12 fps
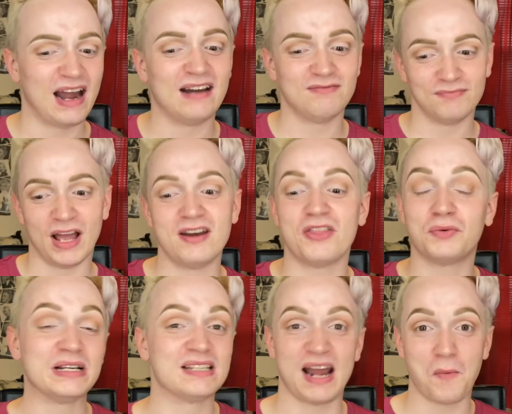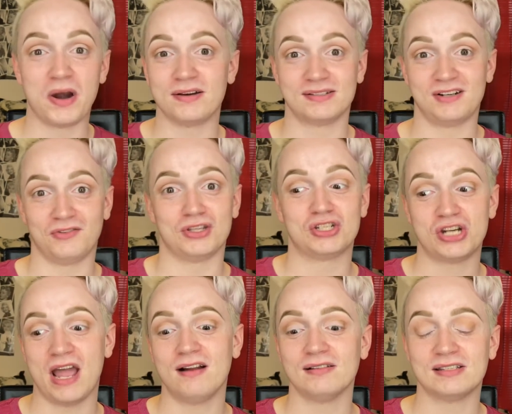another reason I wanted to start this
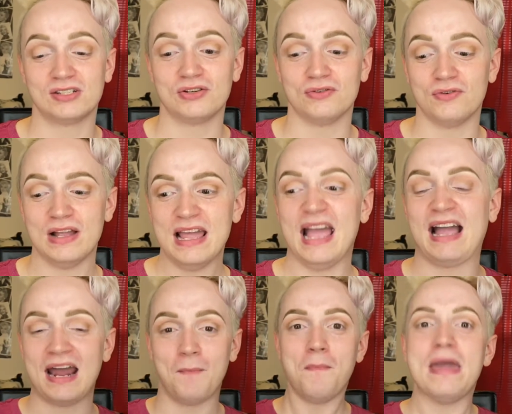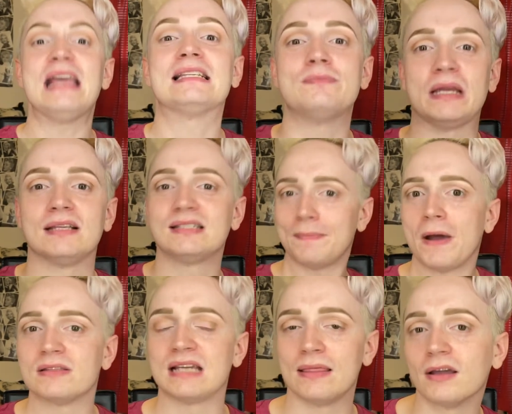channel is it kind of makes me step
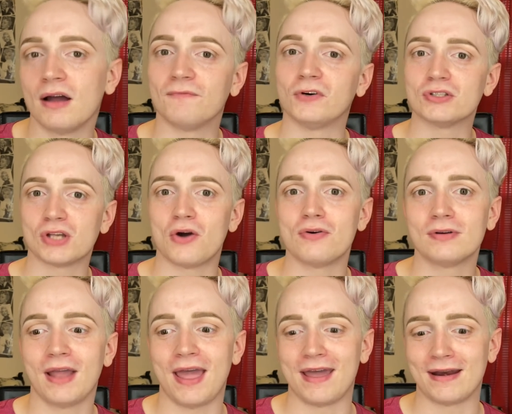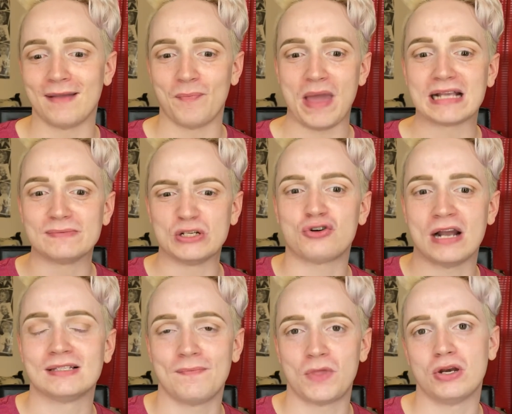outside the comfort zone, and it makes me try
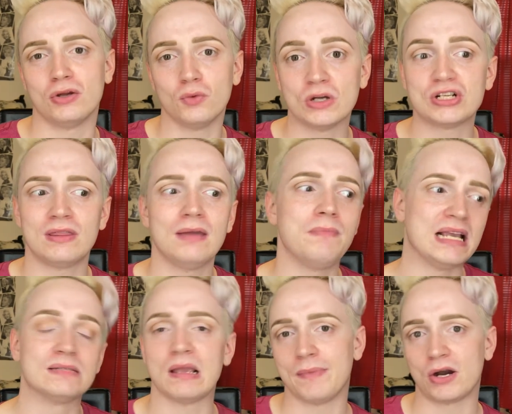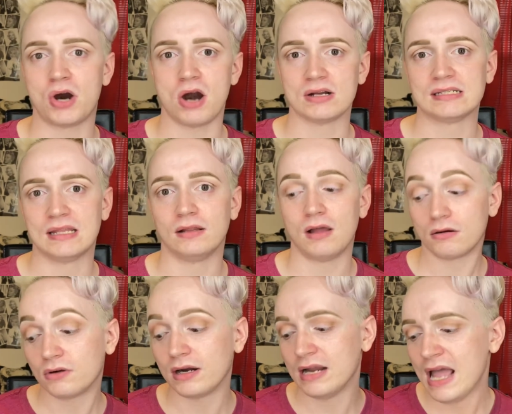something new, which I think makes me a better artist in the long
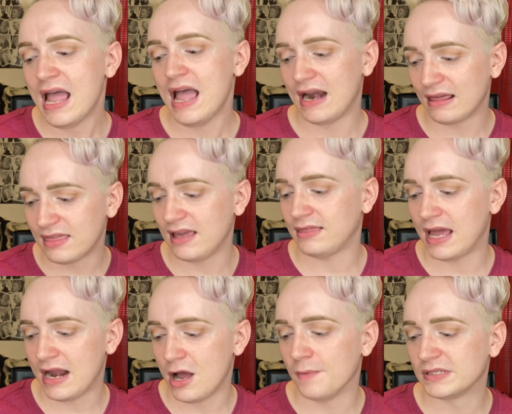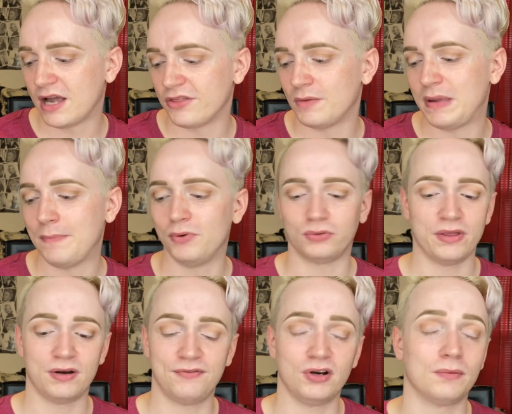run. And I think that helps other people, whether if
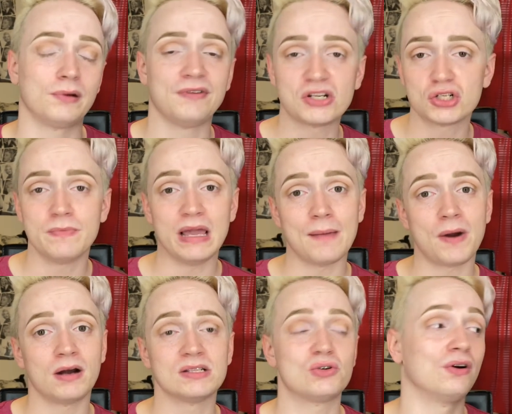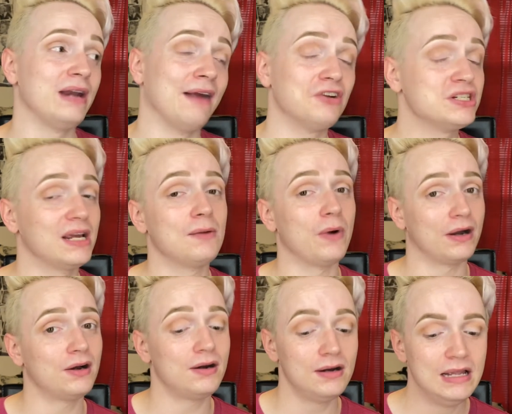you're a professional makeup artist or an everyday
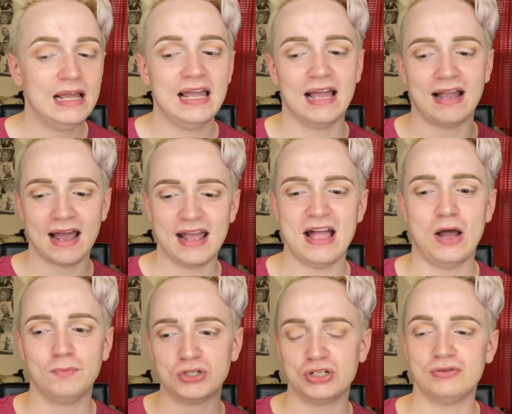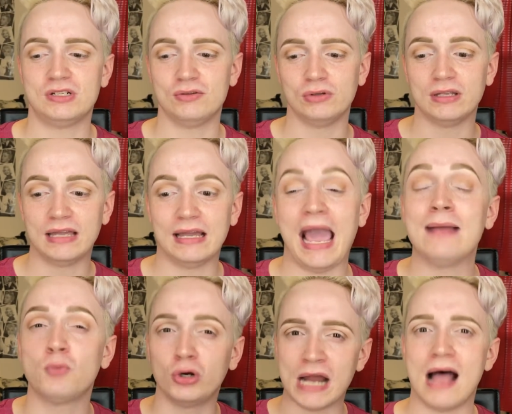wearer, it kind of helps you to gain more
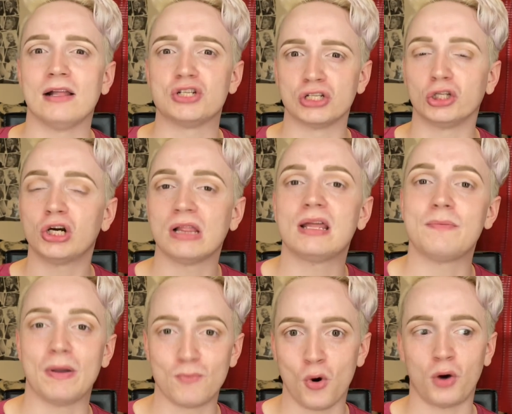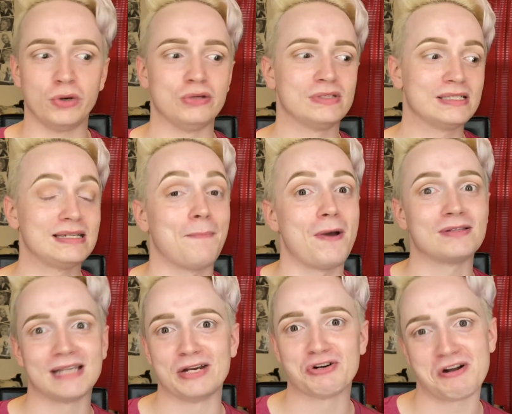knowledge and learn a little bit more when you step outside
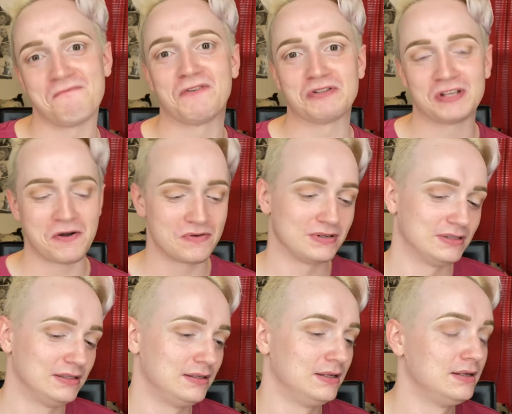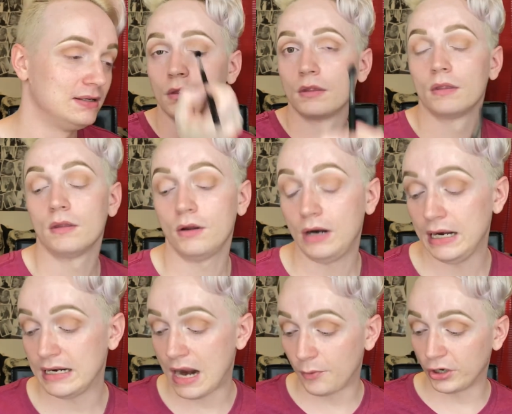your comfort zone. All right,
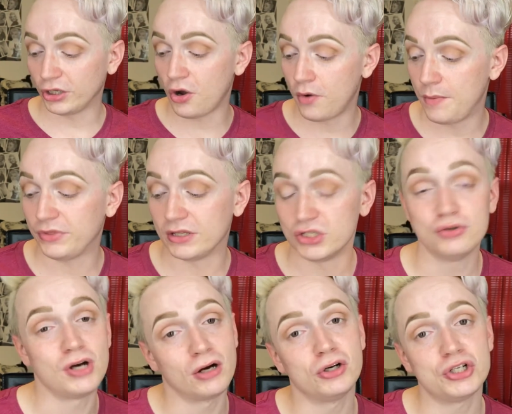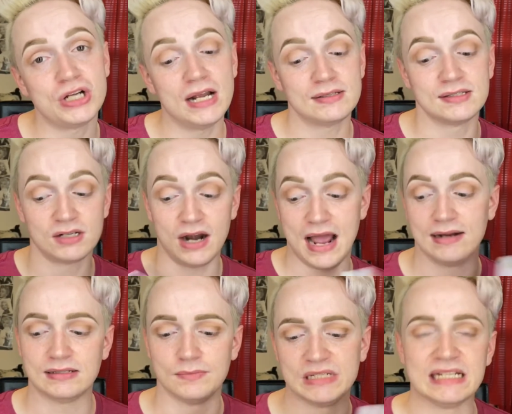now we're going to go in with the two darker shades and start adding some
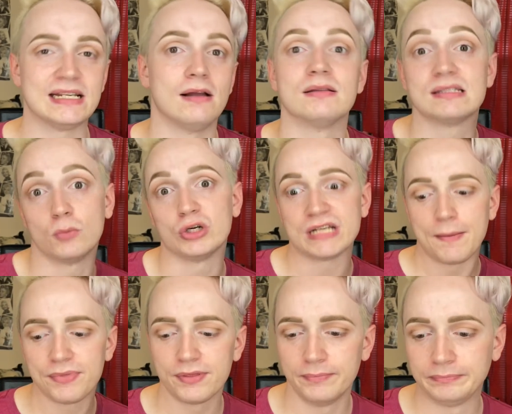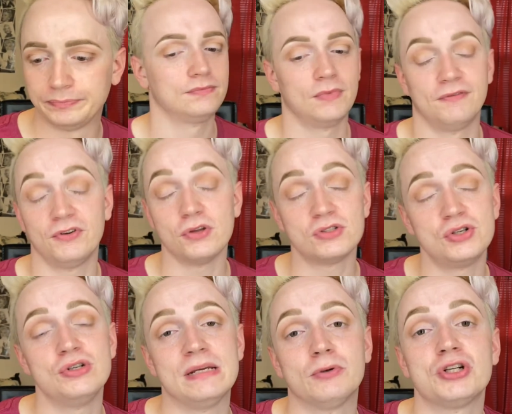detail and some more depth. And for those two
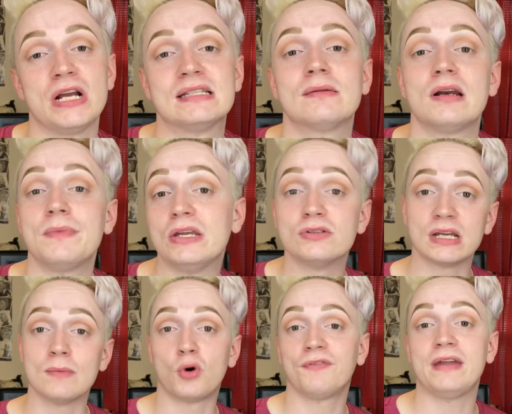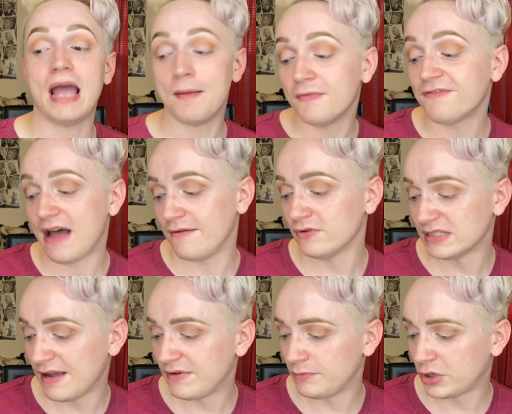deeper shades, I'm going to be using a Morphe
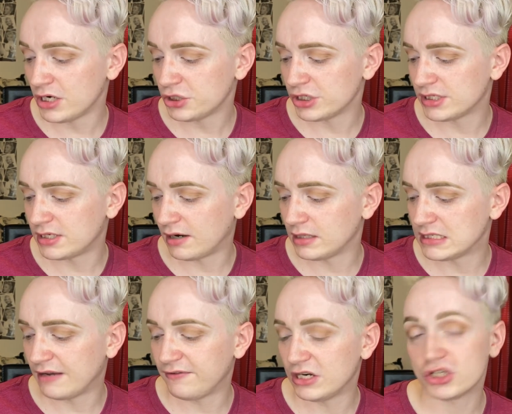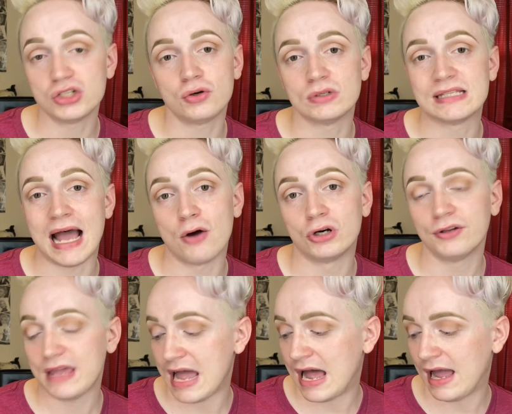M507 brush to start the definition towards the outer of the
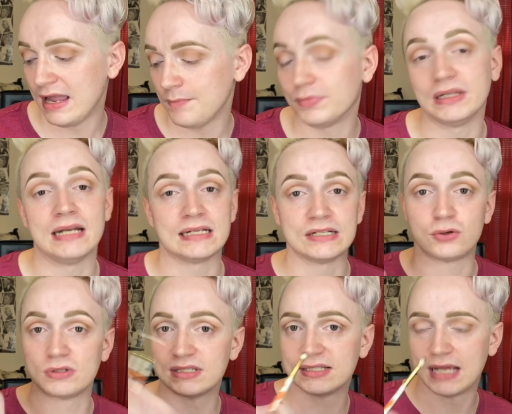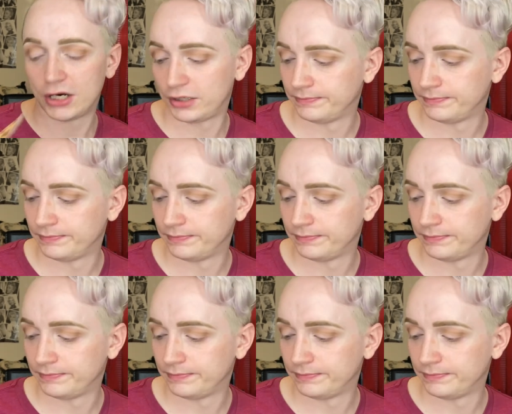eye, blending towards the center.